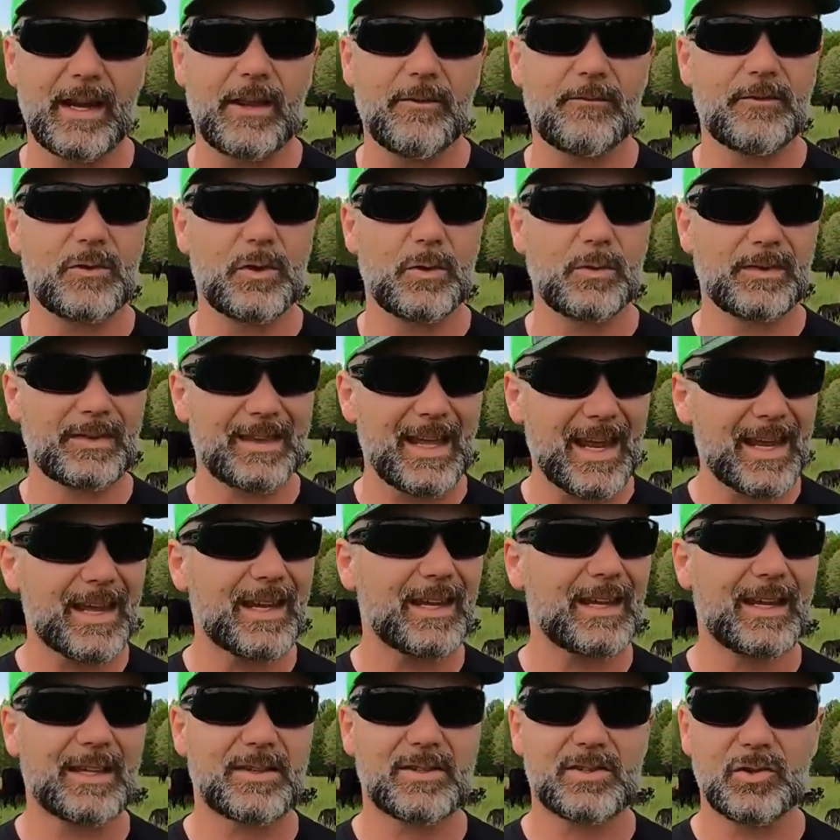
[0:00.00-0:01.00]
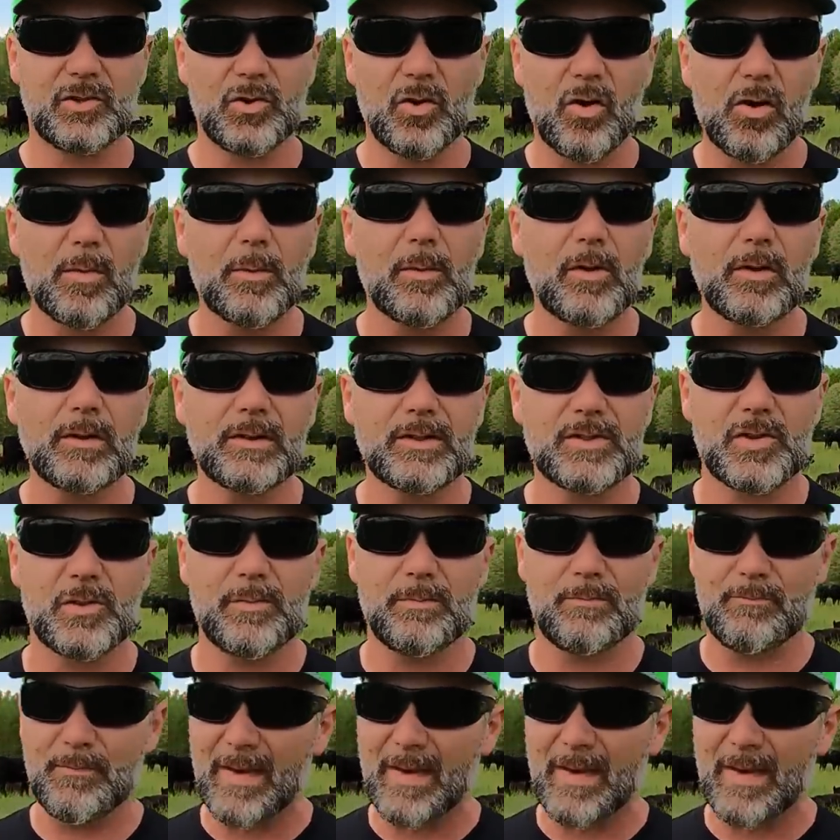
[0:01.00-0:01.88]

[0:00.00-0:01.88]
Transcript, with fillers: And if you think it's normal to